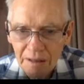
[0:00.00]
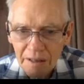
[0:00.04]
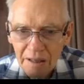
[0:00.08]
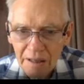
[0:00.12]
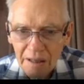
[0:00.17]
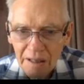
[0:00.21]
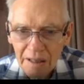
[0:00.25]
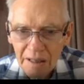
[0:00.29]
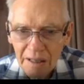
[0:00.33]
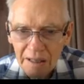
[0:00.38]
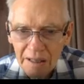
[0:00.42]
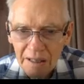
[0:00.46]

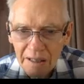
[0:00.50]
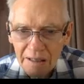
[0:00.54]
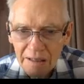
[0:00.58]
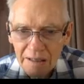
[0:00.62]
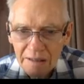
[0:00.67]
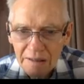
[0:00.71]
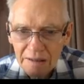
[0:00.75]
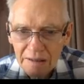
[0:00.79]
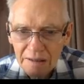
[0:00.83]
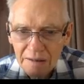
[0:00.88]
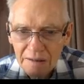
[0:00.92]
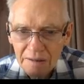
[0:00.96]

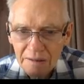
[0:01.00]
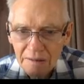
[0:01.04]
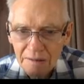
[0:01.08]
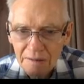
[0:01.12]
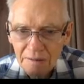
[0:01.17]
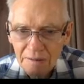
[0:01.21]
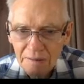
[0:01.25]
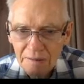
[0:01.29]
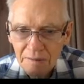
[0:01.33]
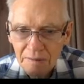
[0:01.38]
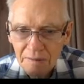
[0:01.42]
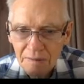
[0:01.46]
And
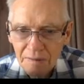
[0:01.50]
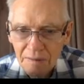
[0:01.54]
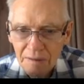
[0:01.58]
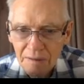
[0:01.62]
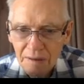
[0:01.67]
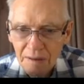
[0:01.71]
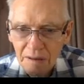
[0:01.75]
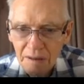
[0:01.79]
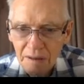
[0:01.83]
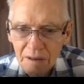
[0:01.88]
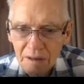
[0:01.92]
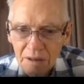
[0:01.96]

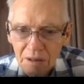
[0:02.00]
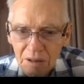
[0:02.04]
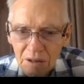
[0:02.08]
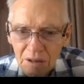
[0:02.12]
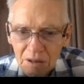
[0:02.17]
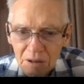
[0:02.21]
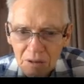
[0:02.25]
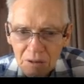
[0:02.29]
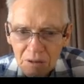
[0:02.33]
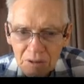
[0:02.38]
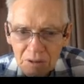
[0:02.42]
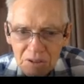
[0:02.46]

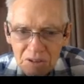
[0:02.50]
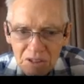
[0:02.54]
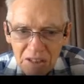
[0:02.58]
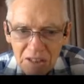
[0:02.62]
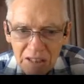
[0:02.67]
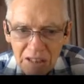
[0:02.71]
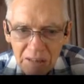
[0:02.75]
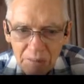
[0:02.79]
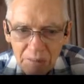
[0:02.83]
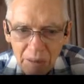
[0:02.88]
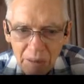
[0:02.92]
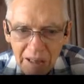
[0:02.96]
you see
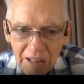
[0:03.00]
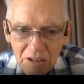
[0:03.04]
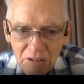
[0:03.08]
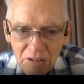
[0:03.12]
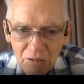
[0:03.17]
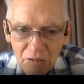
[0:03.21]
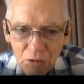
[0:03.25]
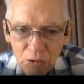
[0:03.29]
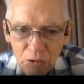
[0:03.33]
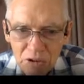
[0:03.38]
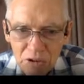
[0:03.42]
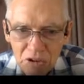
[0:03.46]
he makes
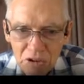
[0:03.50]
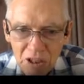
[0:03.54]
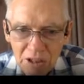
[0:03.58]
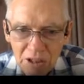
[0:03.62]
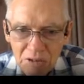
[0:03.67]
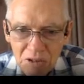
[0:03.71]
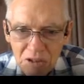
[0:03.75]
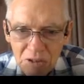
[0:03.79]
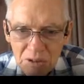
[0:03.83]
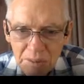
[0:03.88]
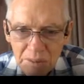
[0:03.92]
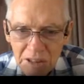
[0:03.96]
4
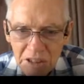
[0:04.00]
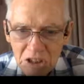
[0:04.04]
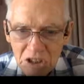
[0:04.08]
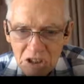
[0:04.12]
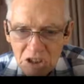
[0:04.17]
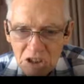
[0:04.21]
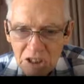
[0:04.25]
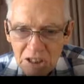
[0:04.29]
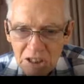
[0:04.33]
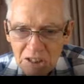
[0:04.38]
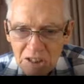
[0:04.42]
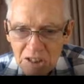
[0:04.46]
times as many
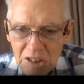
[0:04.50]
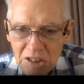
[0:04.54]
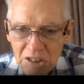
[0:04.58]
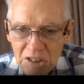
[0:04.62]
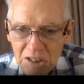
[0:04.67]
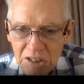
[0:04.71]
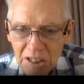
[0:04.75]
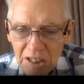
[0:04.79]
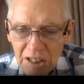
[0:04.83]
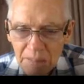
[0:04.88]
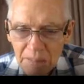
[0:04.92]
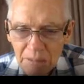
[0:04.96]
chairs as
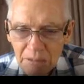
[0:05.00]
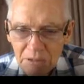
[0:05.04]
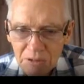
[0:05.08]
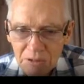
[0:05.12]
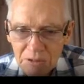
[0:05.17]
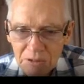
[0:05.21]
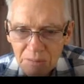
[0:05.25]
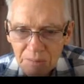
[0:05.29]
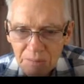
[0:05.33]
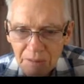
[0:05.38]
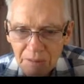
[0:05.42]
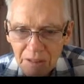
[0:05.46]

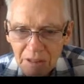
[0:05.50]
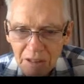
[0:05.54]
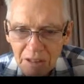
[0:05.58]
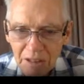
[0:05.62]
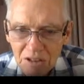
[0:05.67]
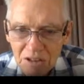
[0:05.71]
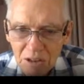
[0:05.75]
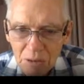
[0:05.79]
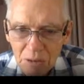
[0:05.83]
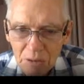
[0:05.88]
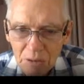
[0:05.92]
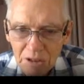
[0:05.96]
tables.
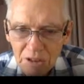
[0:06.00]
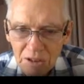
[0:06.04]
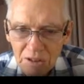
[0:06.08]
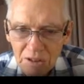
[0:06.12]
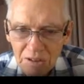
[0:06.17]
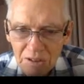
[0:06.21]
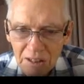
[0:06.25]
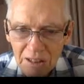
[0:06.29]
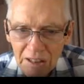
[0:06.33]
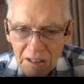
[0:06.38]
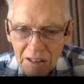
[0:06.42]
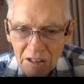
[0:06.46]
So what do you
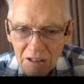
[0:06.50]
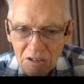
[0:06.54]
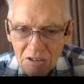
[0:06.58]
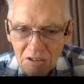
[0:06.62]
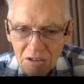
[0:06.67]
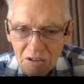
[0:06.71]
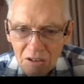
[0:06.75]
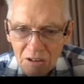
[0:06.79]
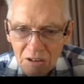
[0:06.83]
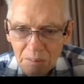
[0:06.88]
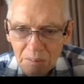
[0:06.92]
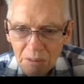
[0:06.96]
think goes
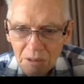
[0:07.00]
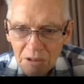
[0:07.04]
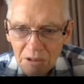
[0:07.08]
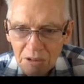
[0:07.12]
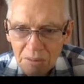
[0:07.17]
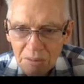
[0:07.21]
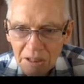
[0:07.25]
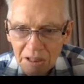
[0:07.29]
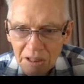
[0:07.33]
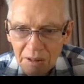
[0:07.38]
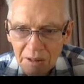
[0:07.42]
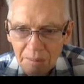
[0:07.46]
on the
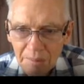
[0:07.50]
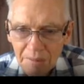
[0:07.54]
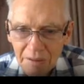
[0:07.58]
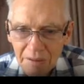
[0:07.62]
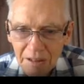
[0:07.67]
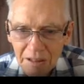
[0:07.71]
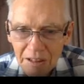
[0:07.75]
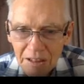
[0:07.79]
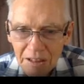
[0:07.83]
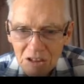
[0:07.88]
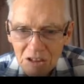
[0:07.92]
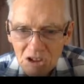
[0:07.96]
bottom here?
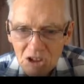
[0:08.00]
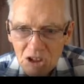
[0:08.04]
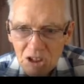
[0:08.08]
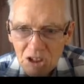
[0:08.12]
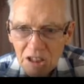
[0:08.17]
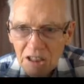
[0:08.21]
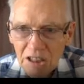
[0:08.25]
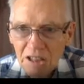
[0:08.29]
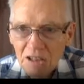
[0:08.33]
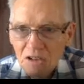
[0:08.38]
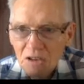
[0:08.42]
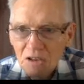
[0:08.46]

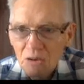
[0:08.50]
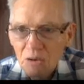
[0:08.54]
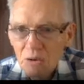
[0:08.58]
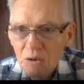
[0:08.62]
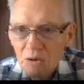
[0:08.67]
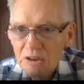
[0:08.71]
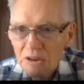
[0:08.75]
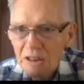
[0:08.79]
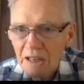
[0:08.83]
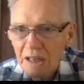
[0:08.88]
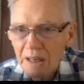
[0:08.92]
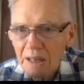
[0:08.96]
Chairs or
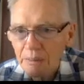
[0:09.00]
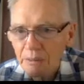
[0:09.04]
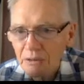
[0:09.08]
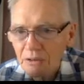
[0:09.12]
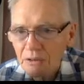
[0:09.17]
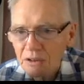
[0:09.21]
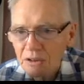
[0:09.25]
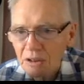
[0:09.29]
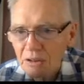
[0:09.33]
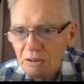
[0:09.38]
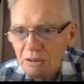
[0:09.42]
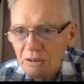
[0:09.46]

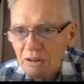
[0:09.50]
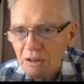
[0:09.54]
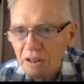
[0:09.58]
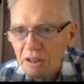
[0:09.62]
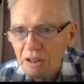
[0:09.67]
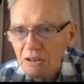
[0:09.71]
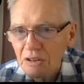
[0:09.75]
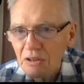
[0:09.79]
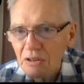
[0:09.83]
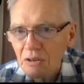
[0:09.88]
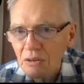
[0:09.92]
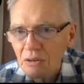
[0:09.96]
tables? So I'd
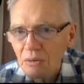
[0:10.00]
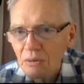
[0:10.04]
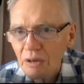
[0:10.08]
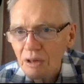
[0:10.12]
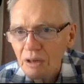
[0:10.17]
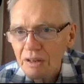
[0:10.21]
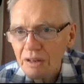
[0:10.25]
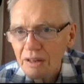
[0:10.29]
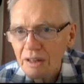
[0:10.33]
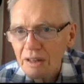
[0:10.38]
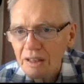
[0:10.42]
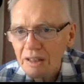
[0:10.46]
like you to
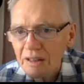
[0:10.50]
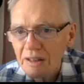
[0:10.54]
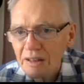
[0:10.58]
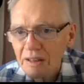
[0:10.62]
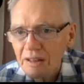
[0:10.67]
write that in the